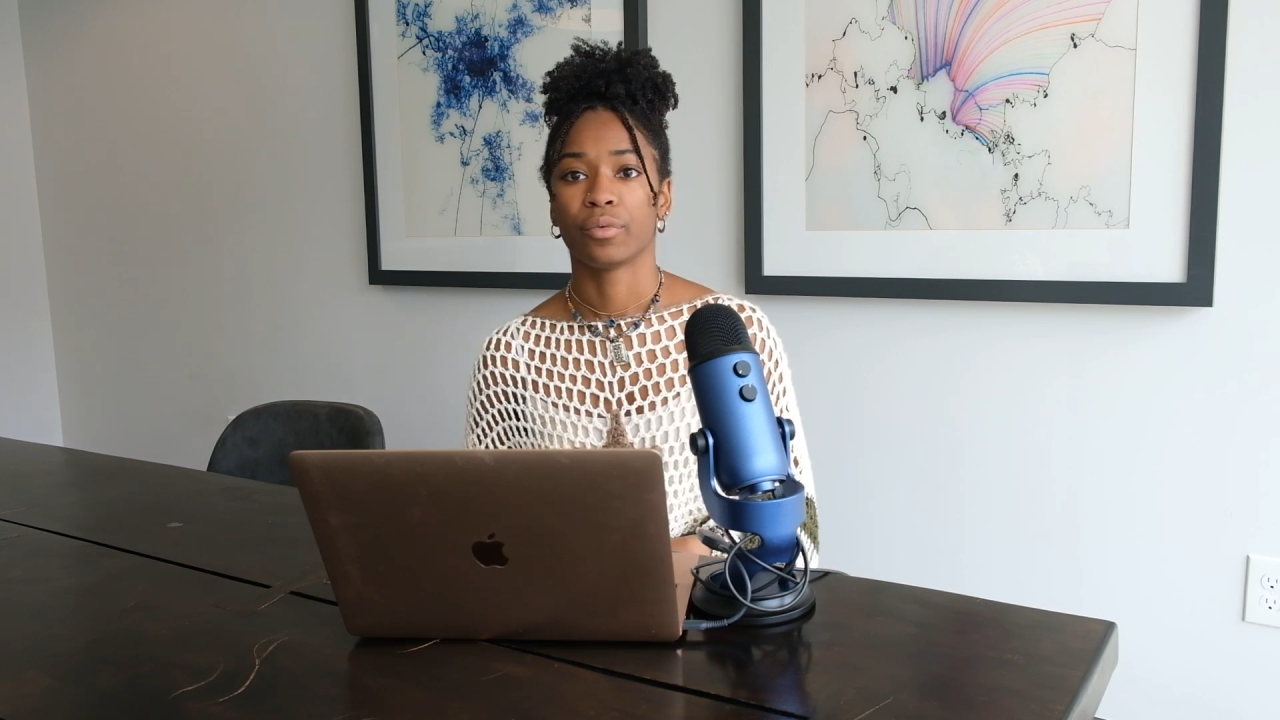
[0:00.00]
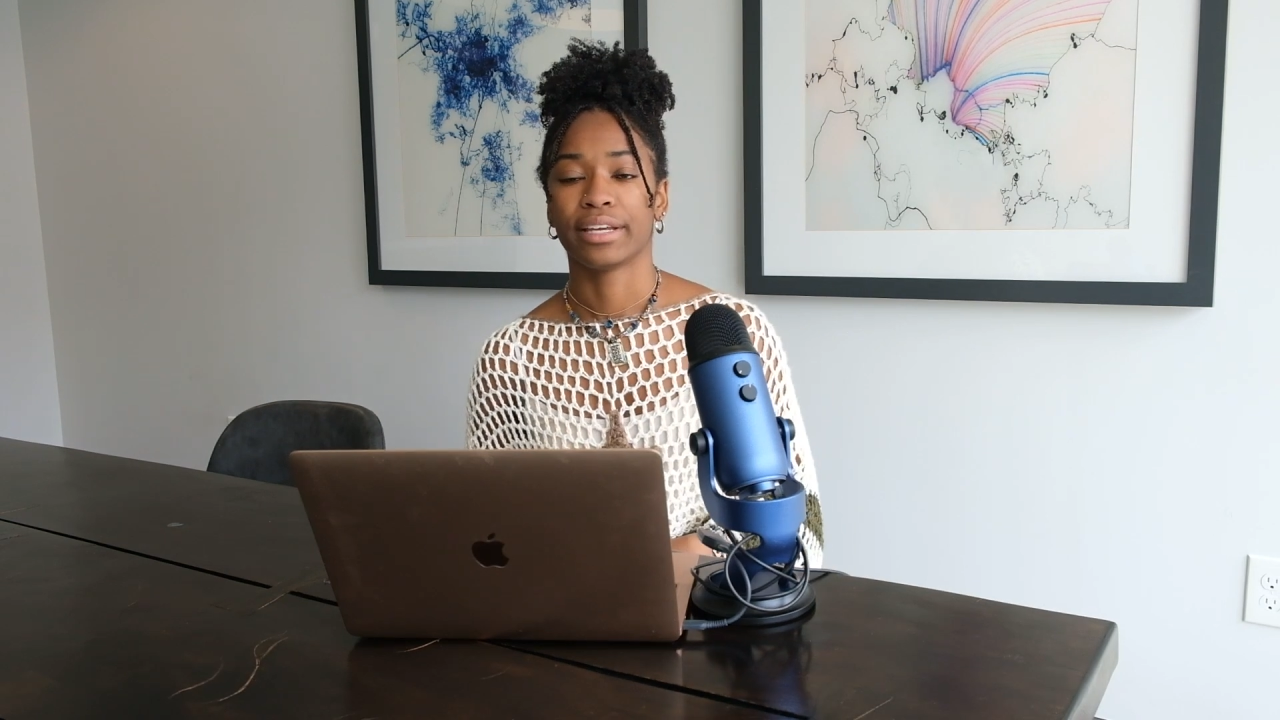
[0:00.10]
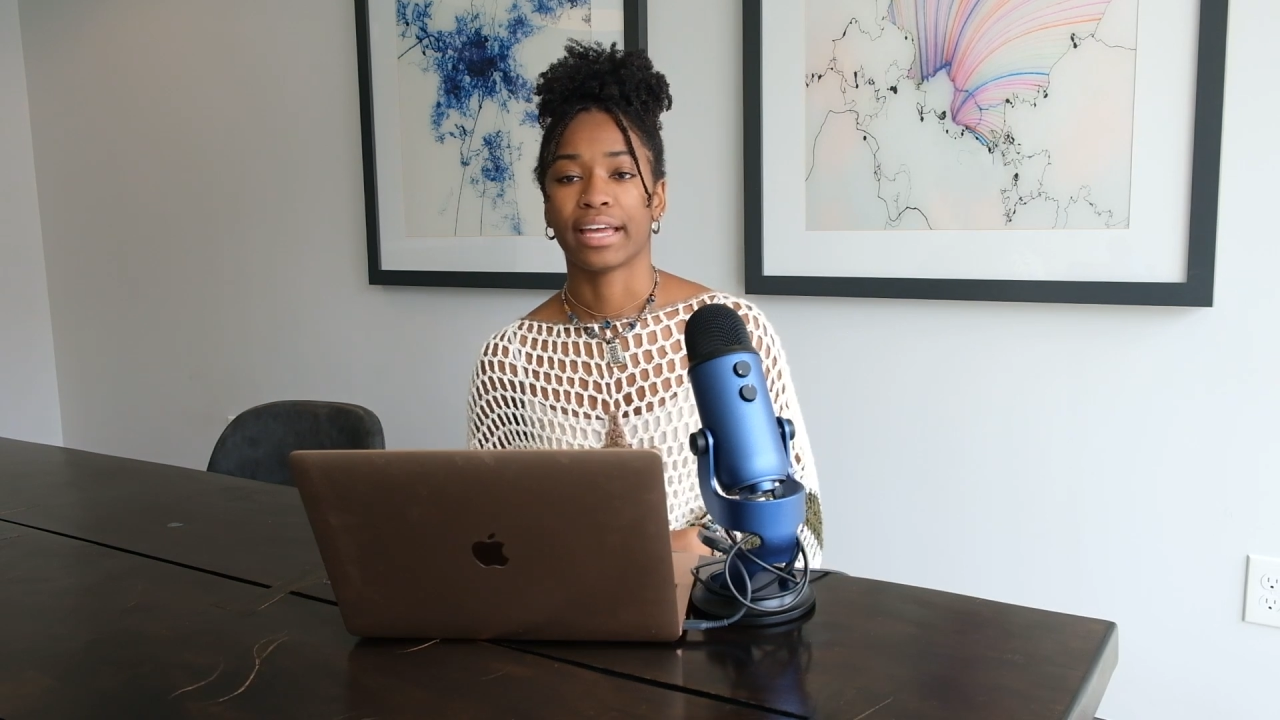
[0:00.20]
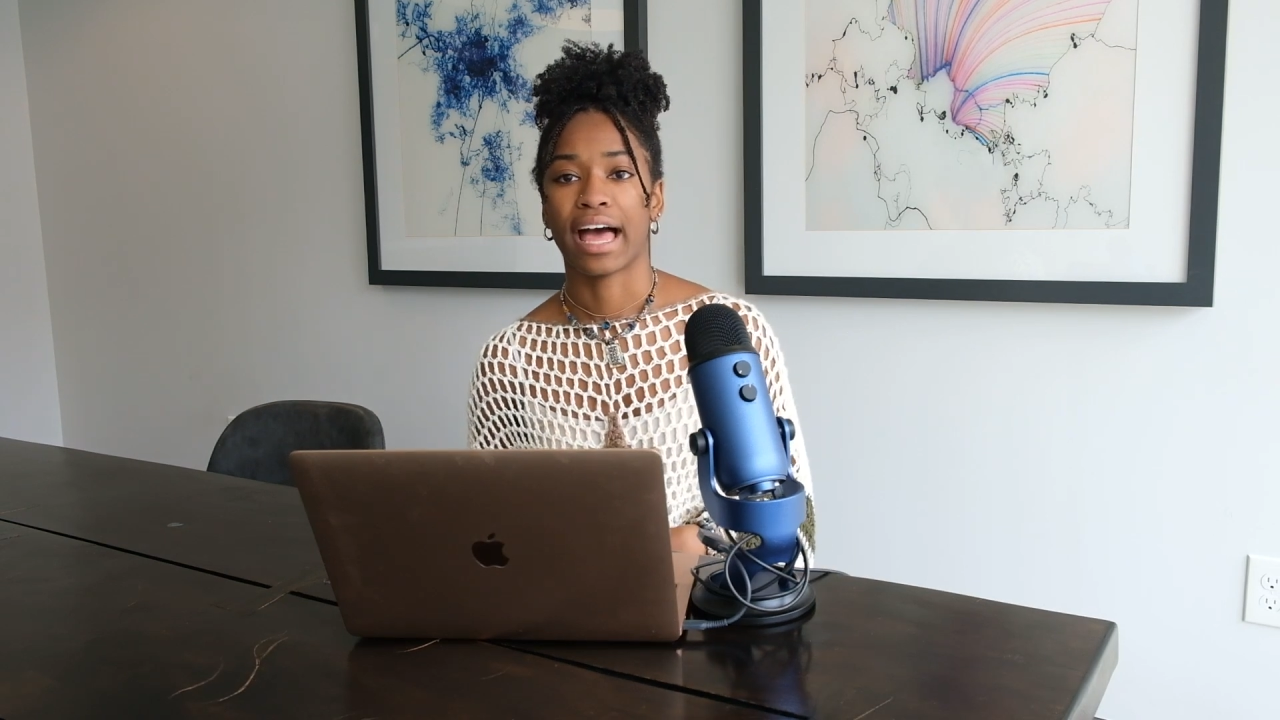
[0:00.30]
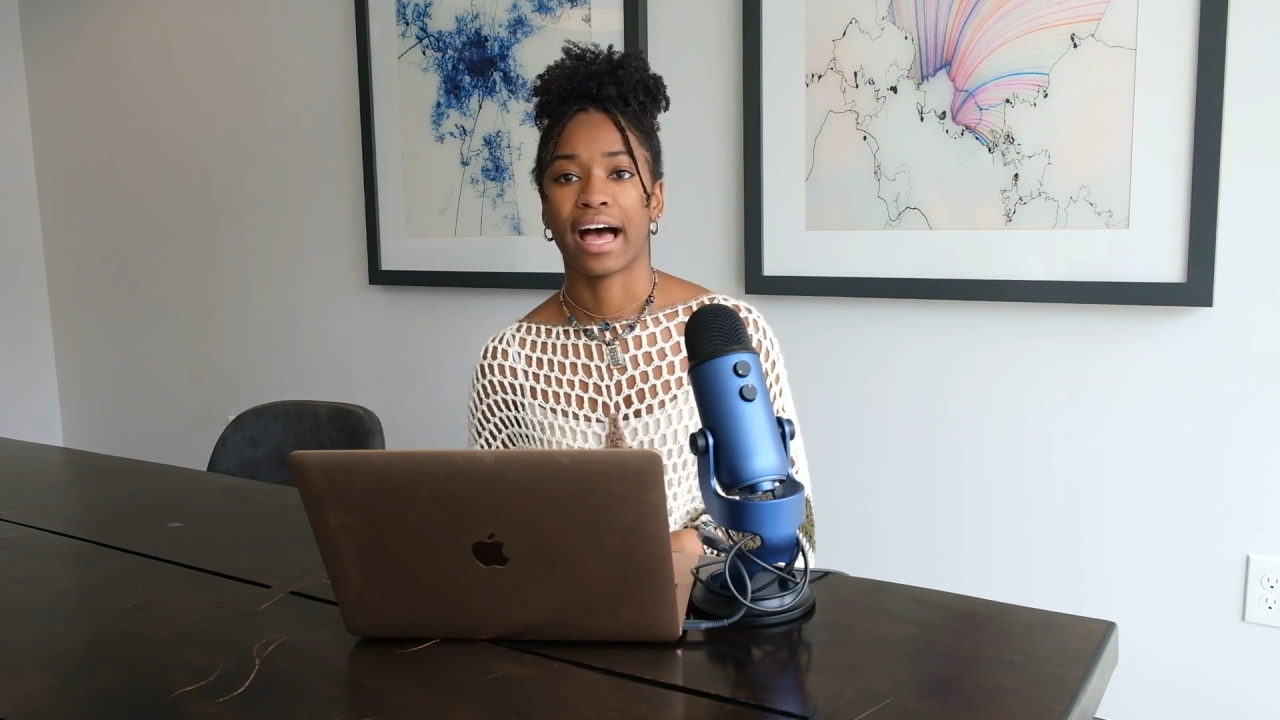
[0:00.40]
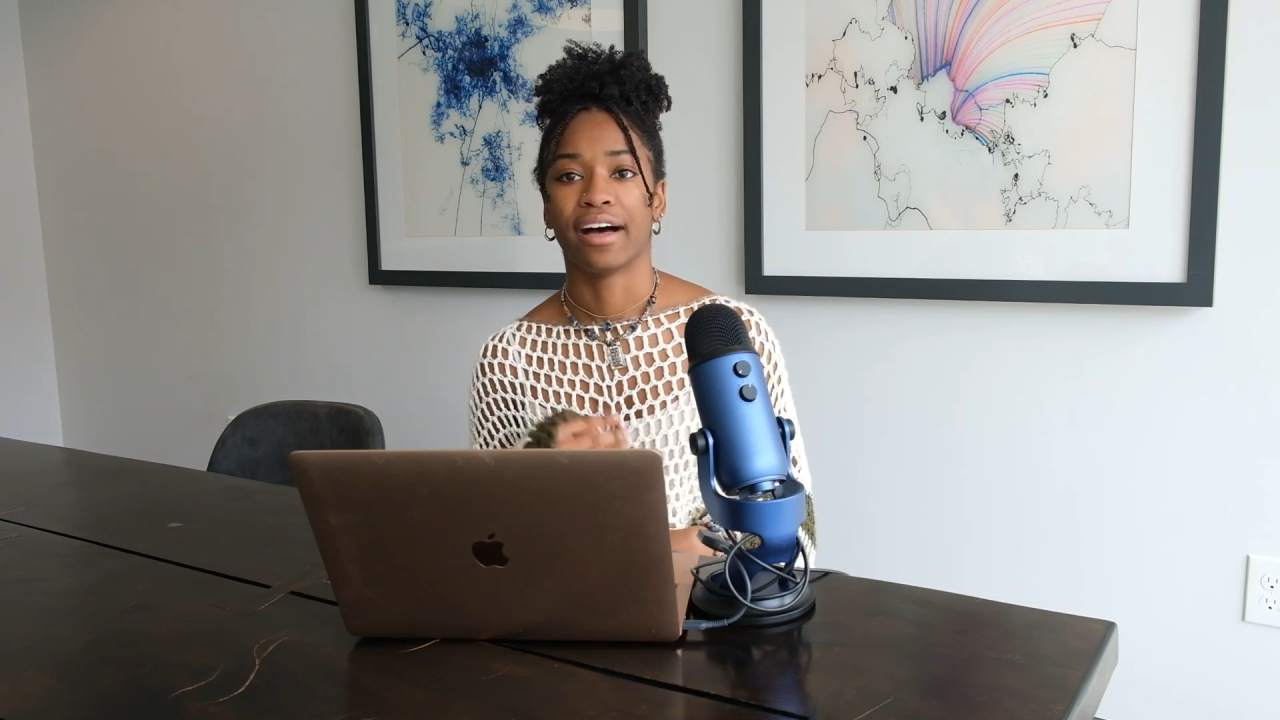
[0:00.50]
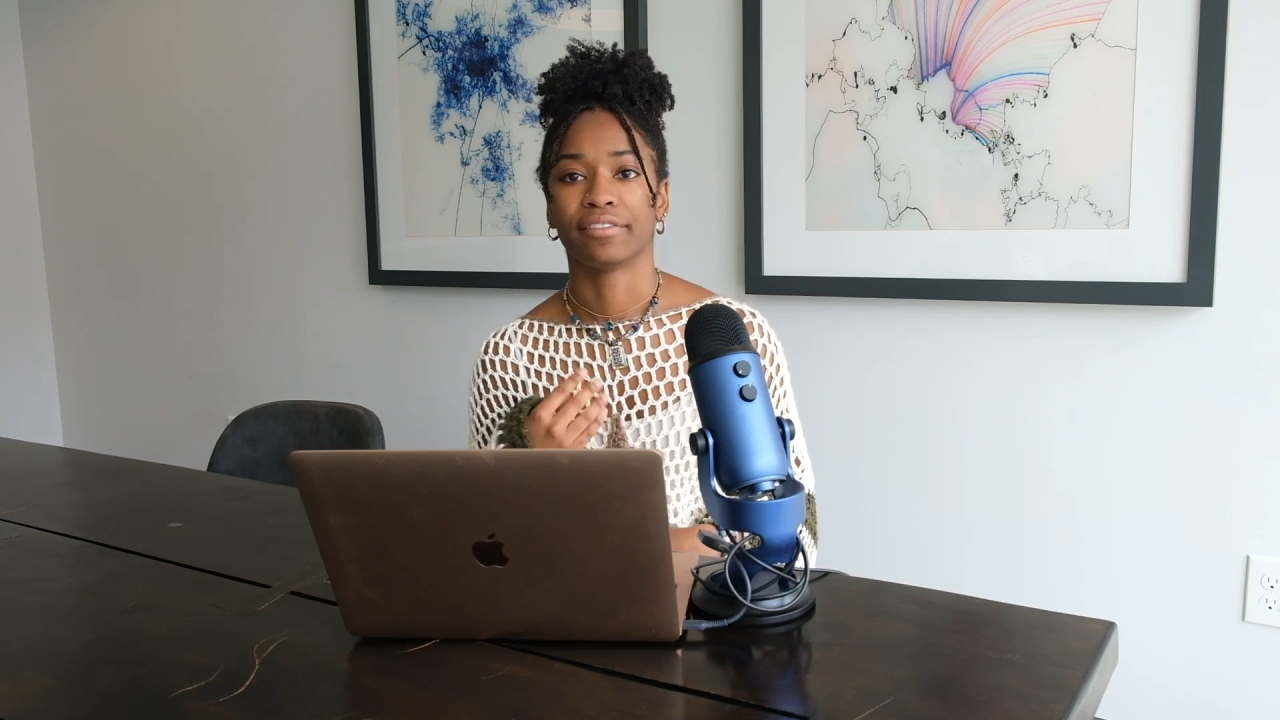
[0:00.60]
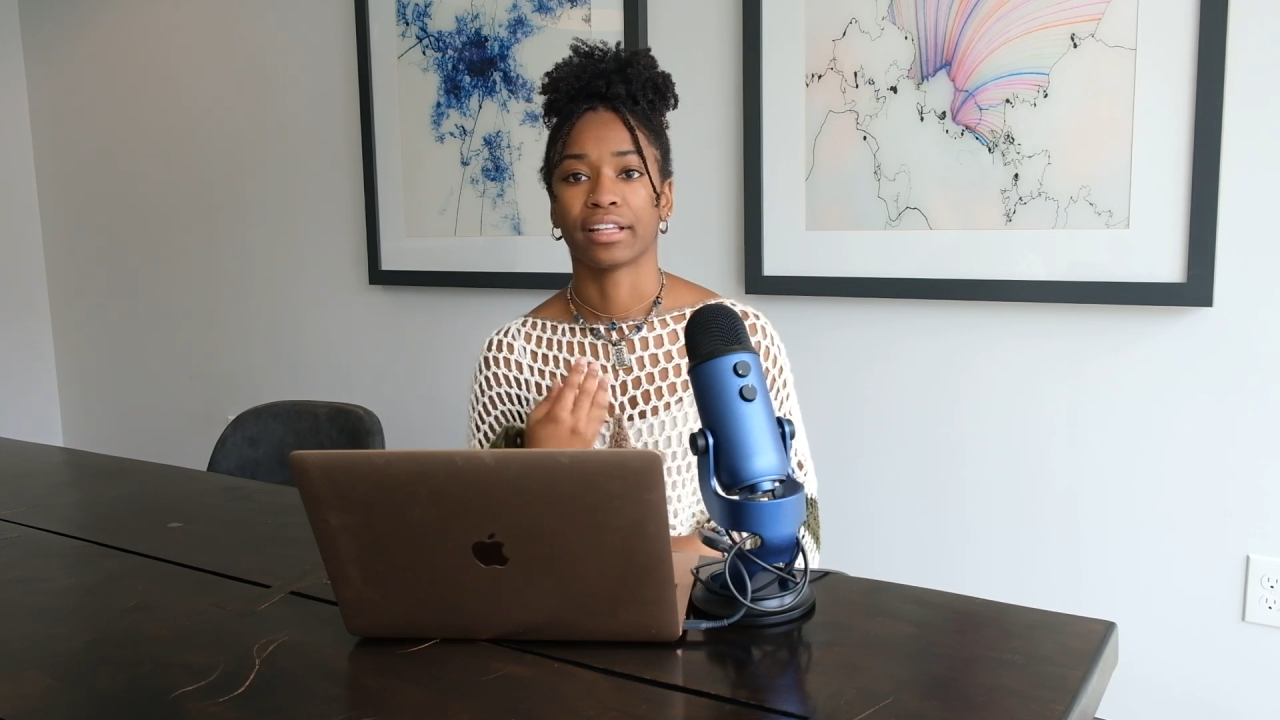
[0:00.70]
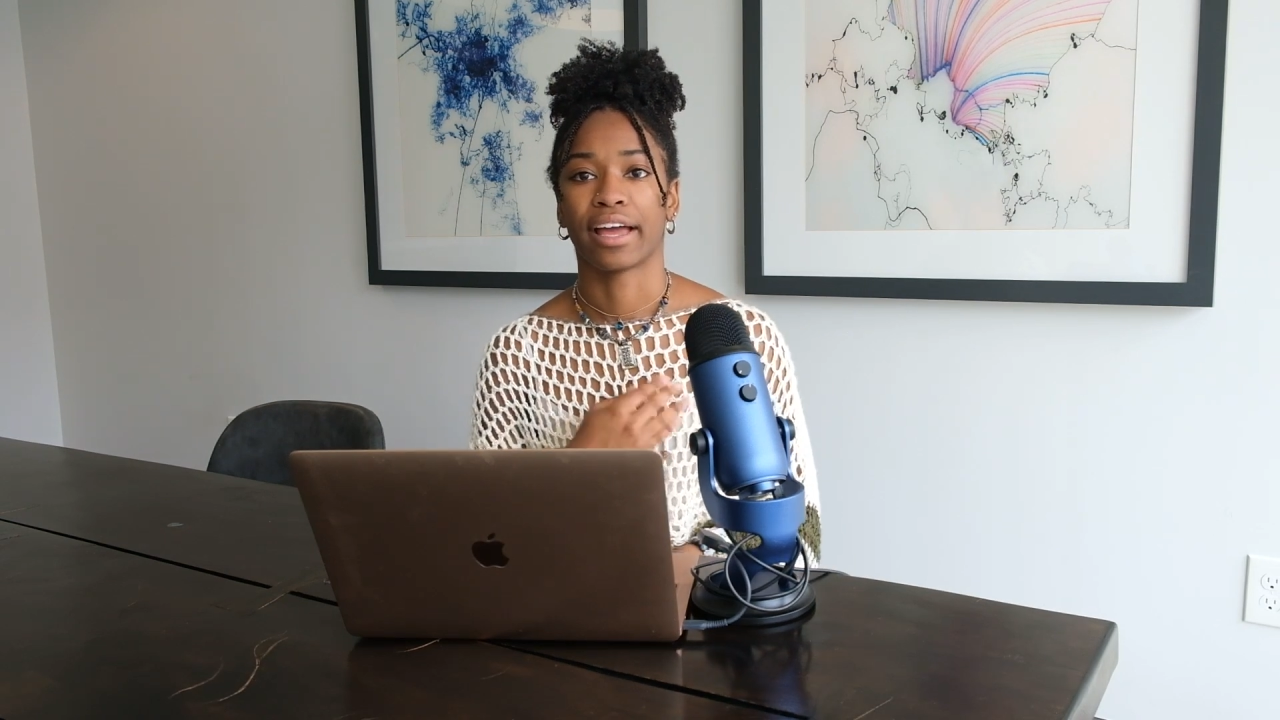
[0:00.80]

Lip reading: We have